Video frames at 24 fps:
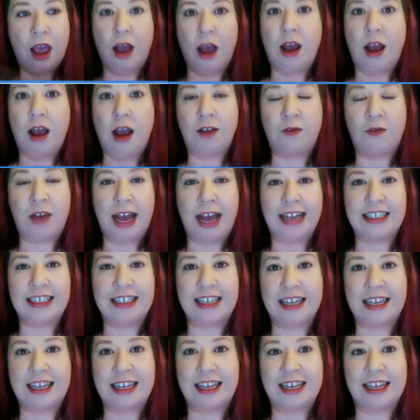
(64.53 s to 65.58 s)
In fact,
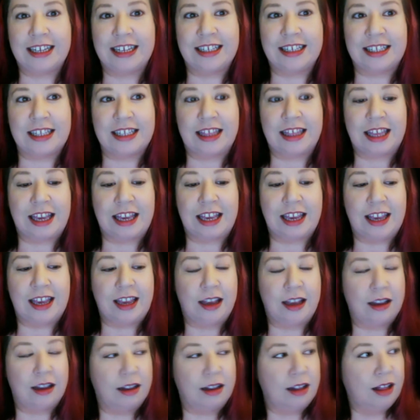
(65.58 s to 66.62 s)
it is
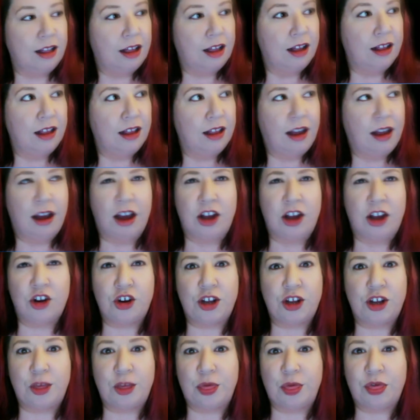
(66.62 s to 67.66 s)
the
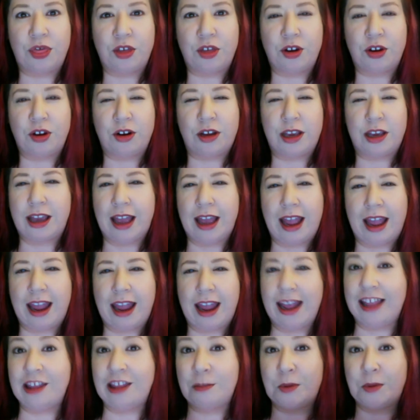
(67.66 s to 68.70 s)

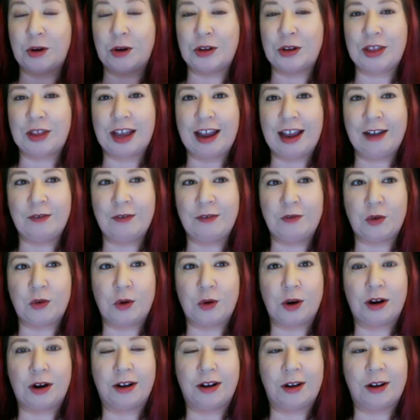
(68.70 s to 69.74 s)
138th birthday
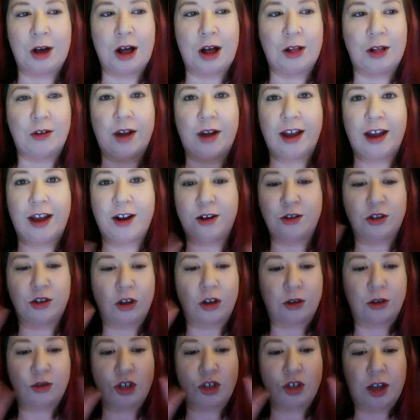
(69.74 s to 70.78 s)
for Colorado,
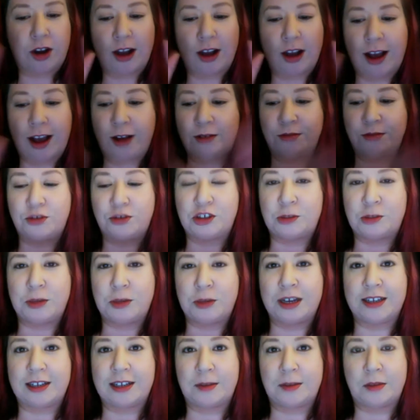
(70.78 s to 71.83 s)
so shout out just
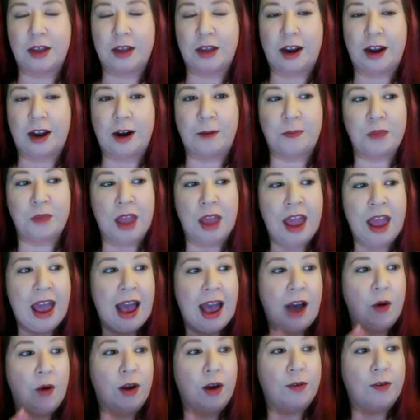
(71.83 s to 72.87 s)
because I'm there.
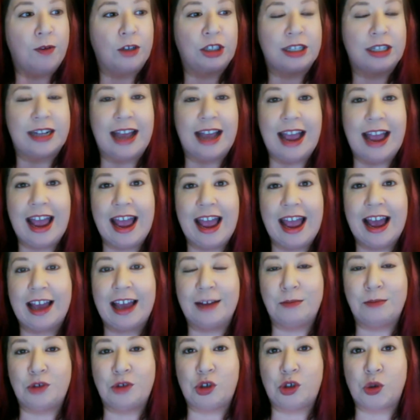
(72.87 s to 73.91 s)
However, today I
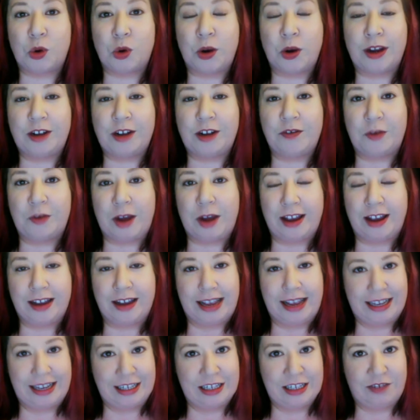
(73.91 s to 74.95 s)
am joined by
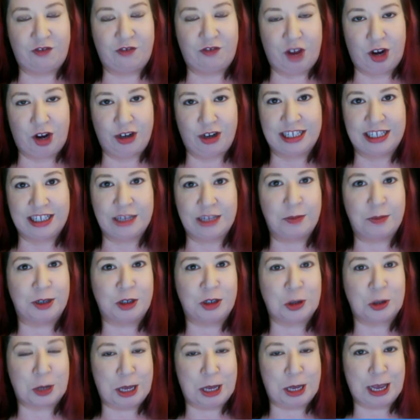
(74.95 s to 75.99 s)
a very
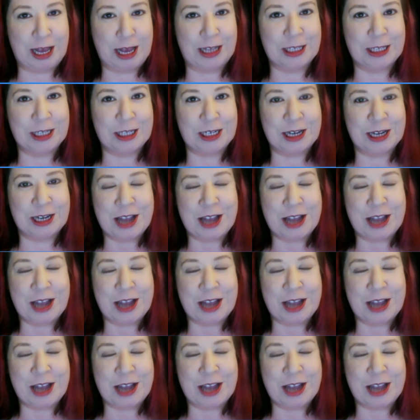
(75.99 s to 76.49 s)
special guest,